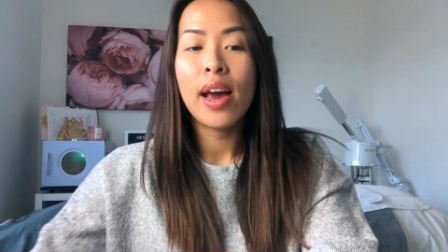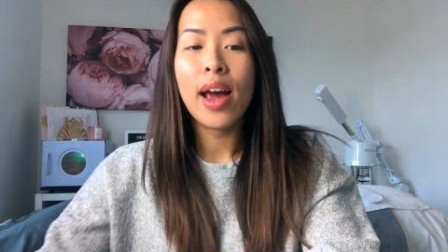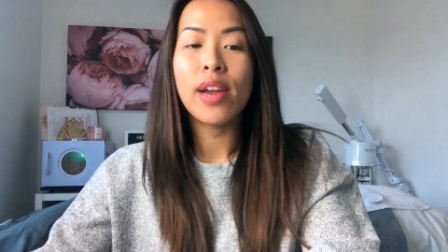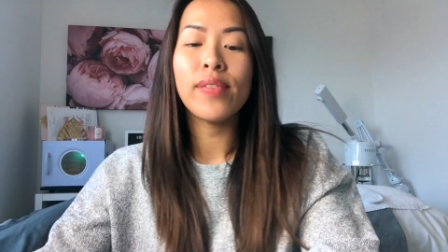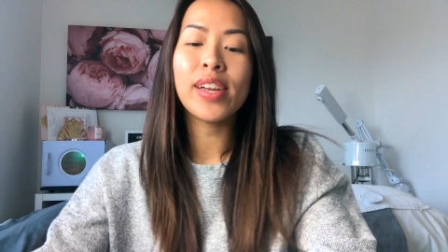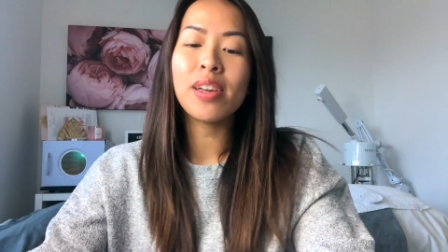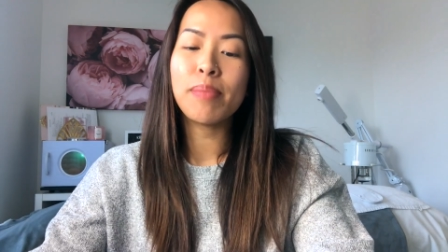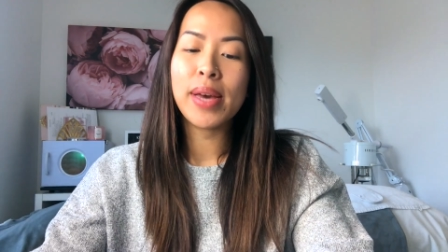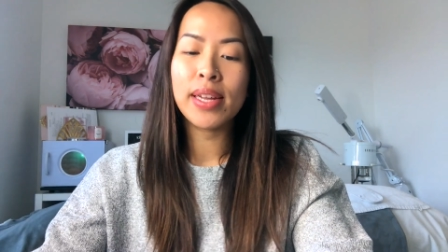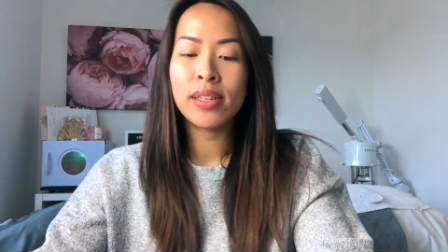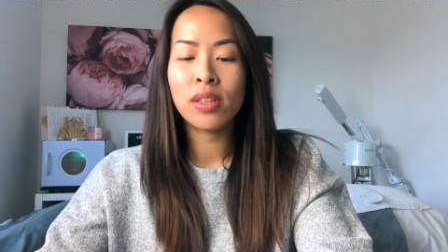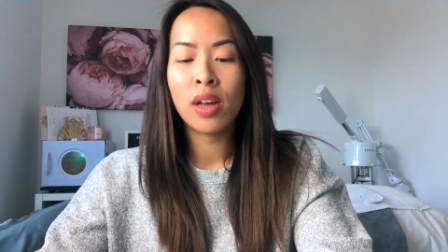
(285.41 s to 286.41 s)
I
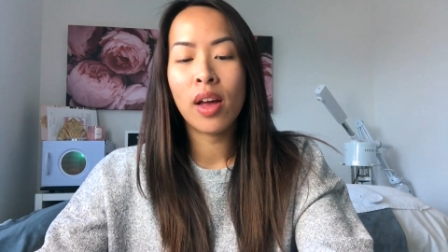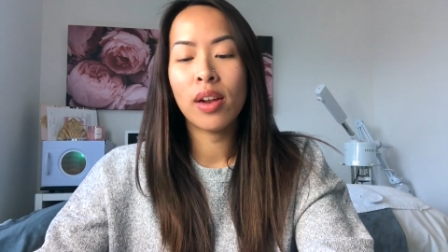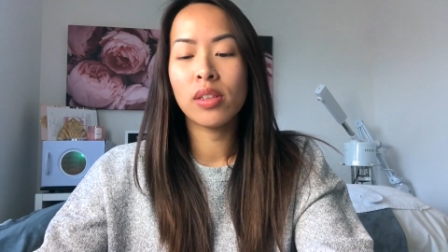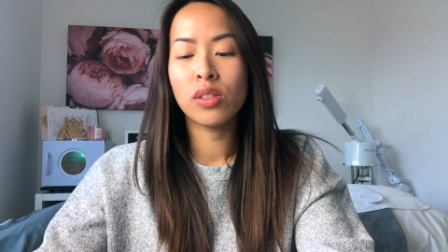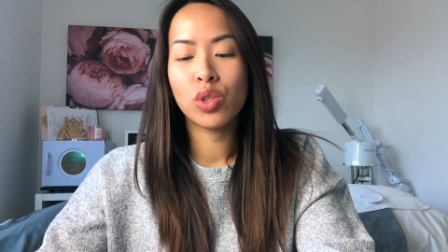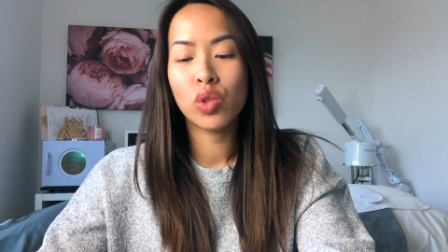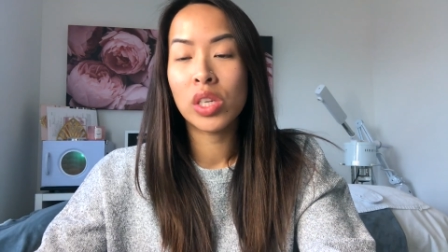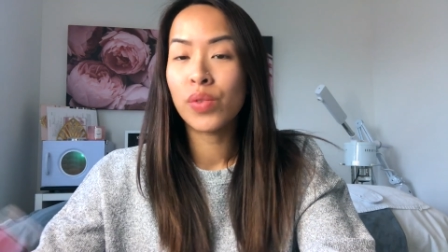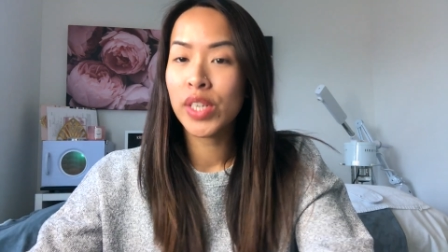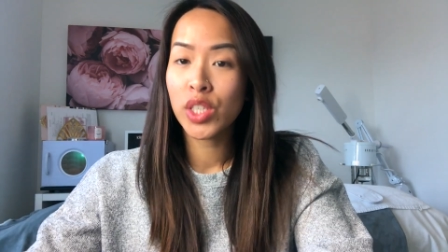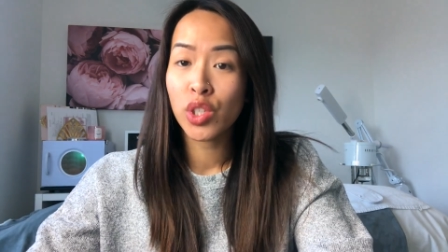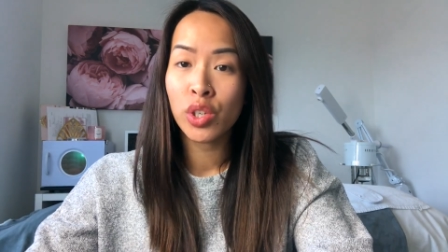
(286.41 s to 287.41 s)
recommend doing
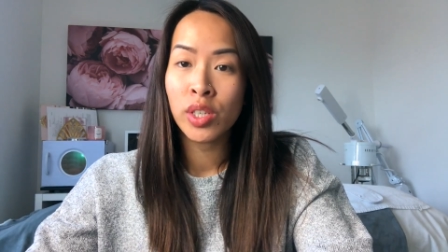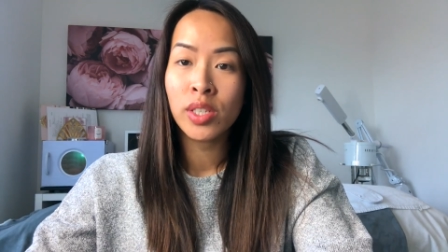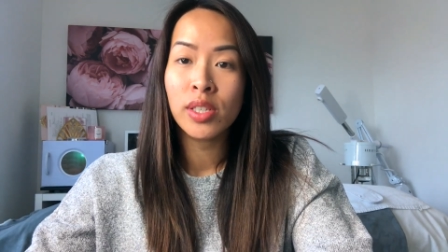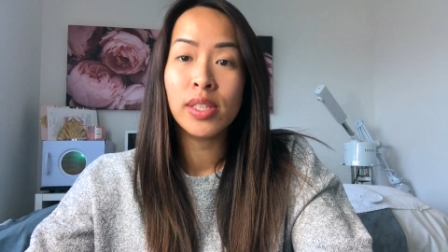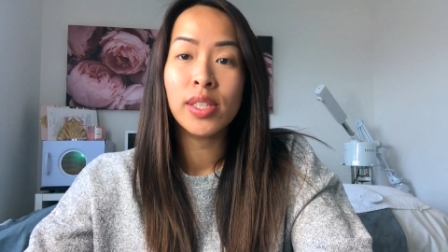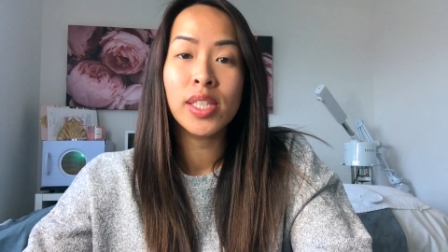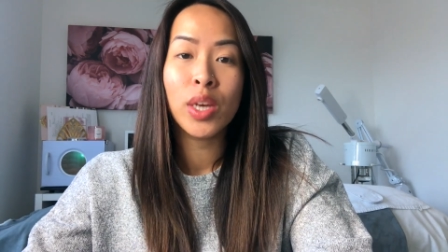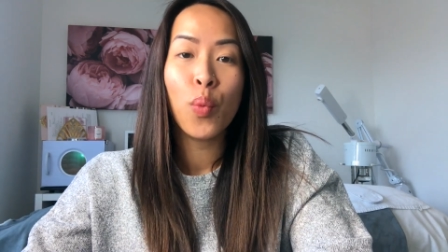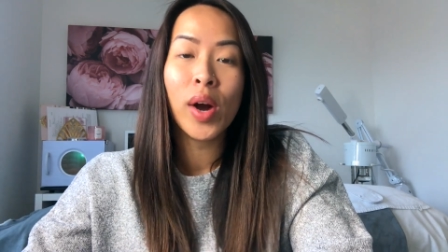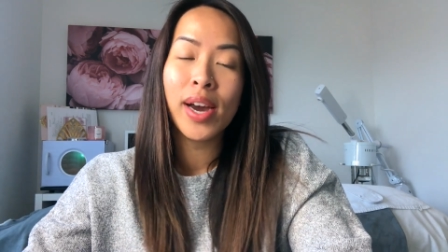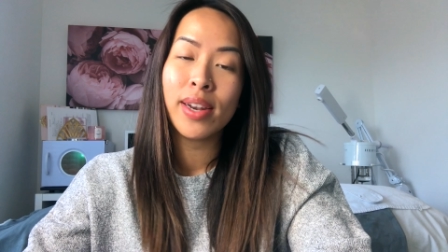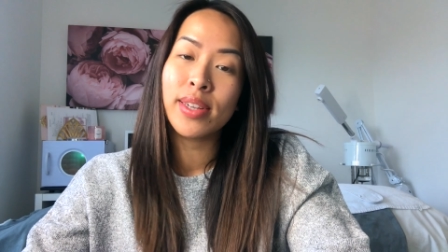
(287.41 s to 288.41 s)
research and see
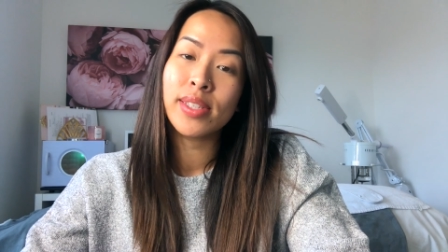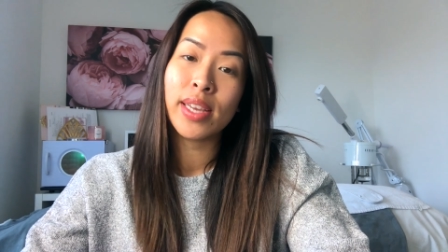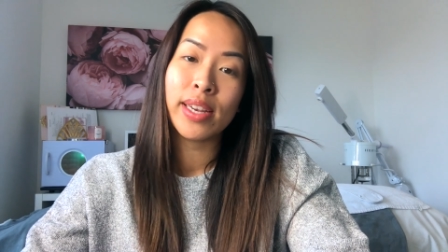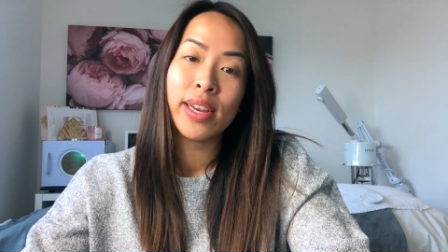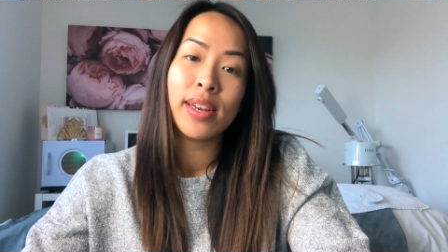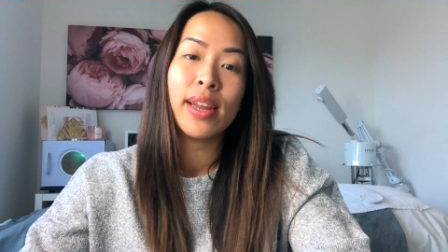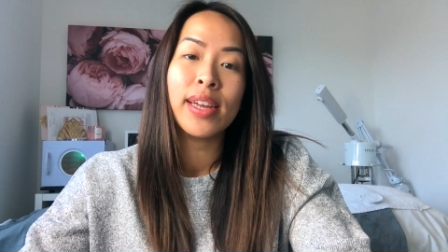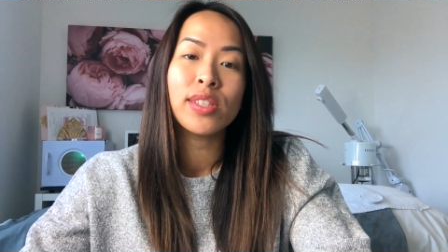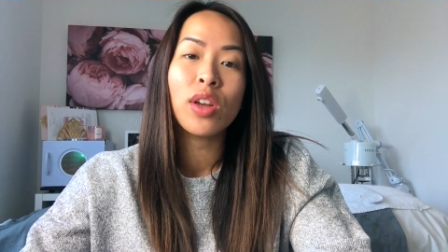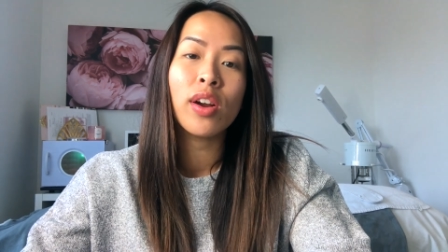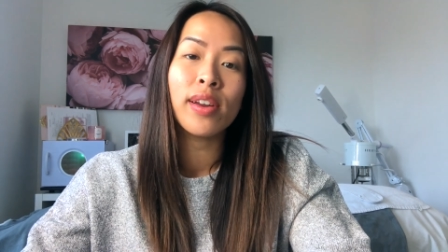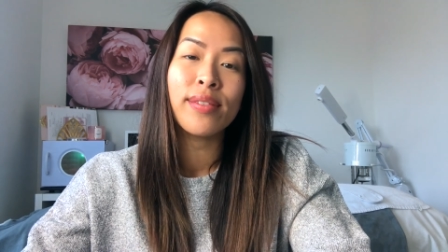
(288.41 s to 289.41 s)
what kind of skincare
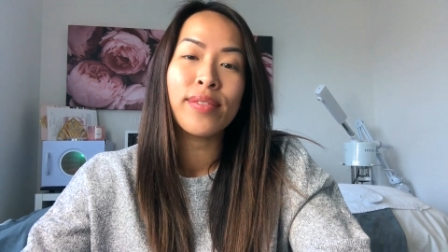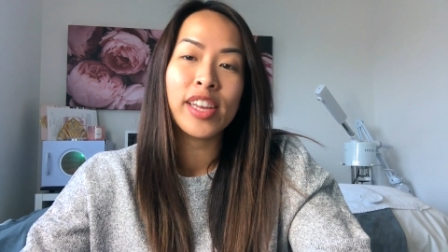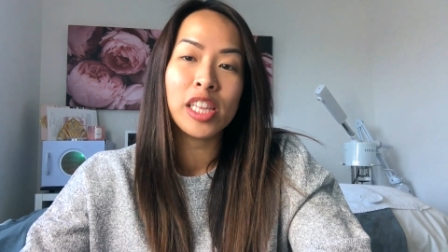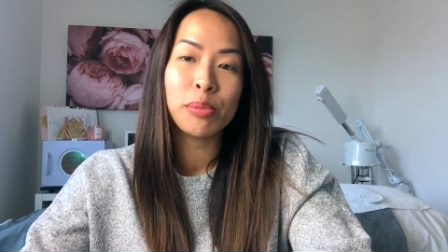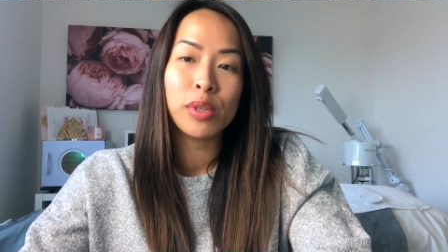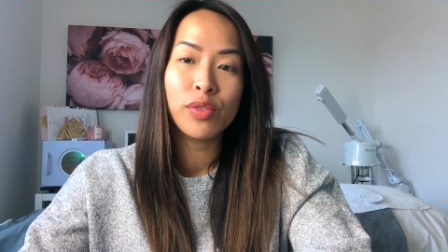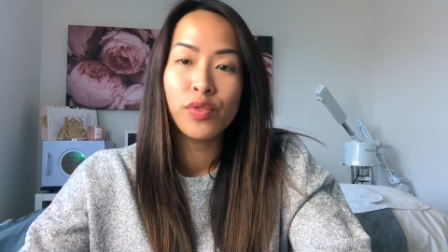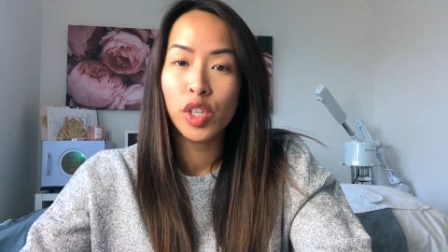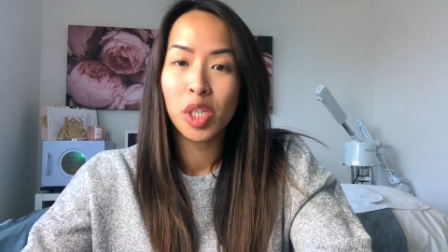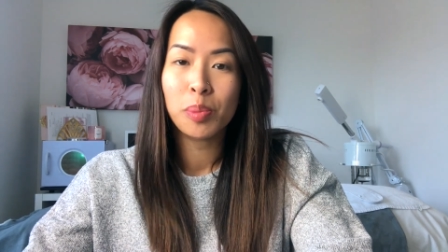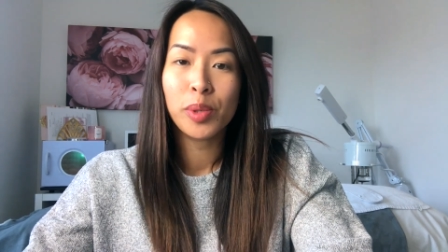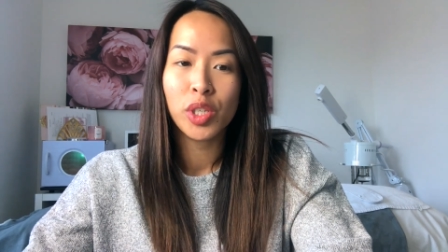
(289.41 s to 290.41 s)
lines are available for
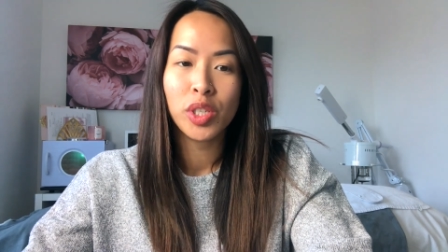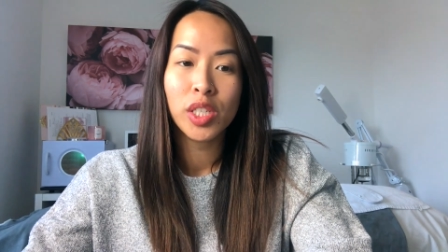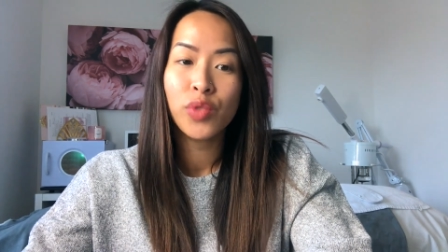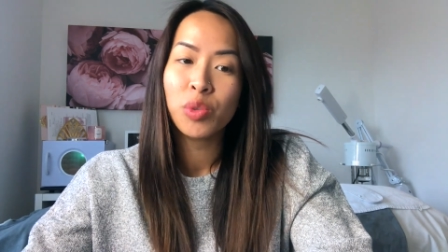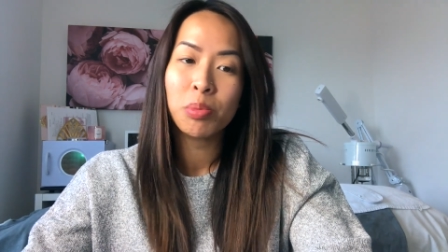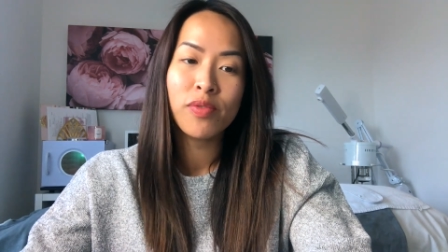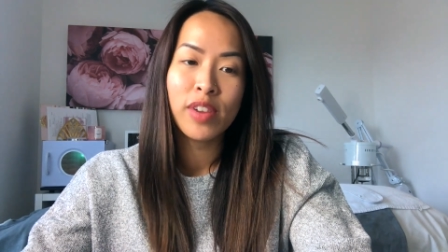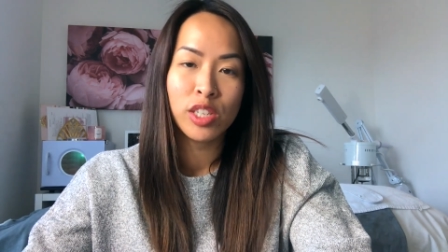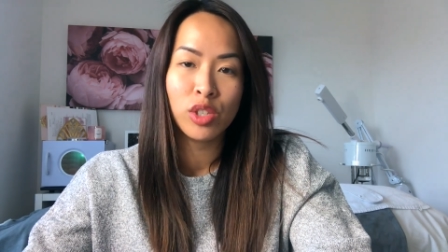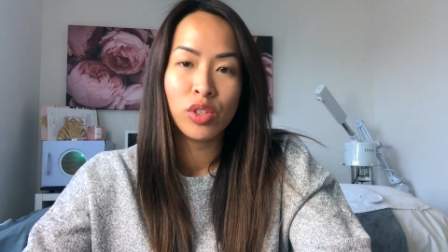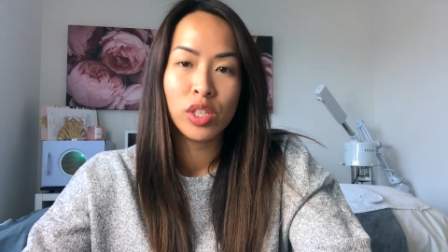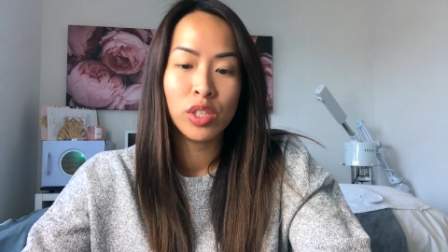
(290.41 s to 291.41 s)
you to purchase for
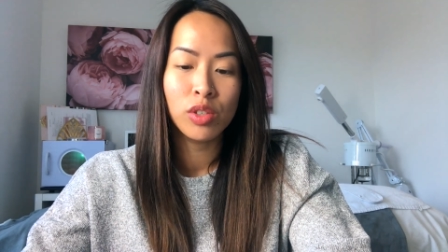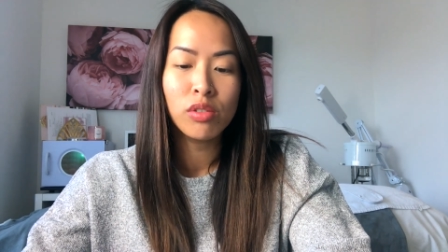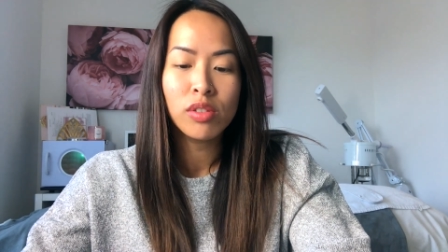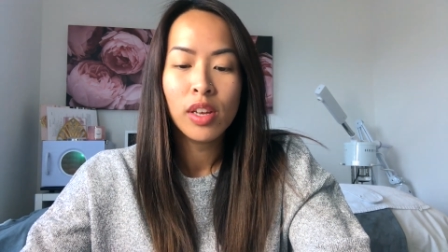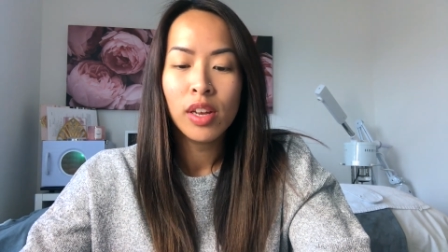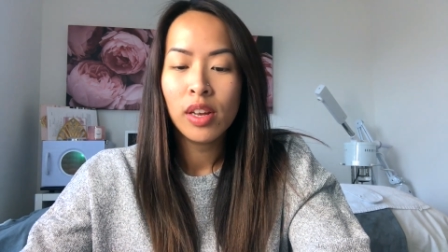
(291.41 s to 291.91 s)
professional use